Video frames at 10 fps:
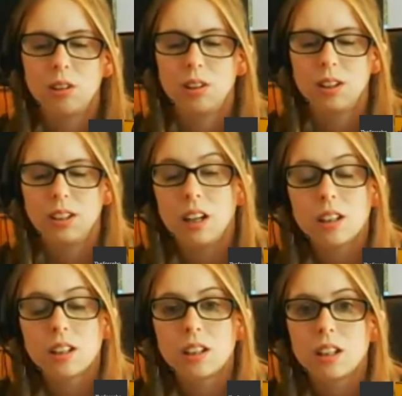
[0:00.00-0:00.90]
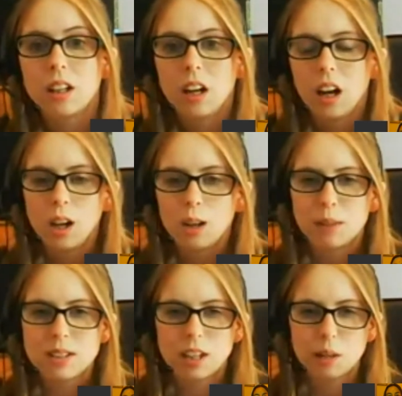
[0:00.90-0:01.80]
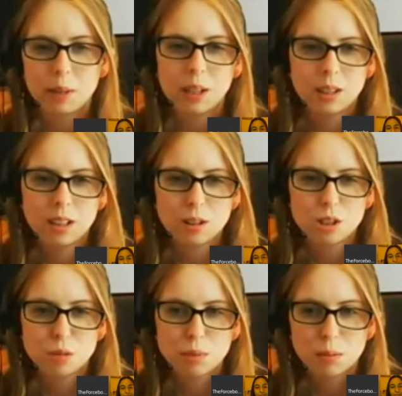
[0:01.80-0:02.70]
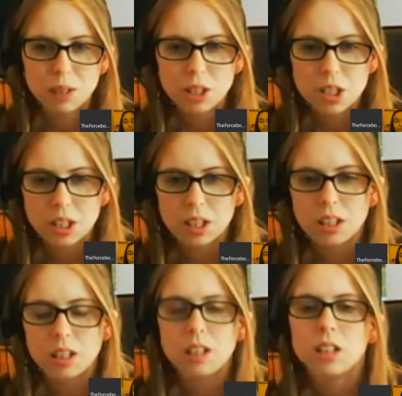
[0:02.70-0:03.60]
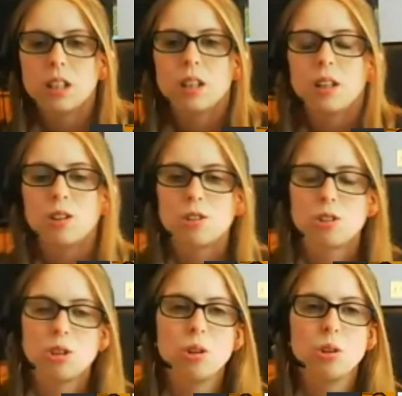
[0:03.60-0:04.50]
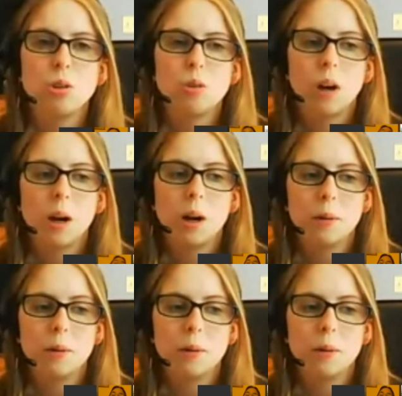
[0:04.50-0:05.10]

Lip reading: or younger, must have parents' permission to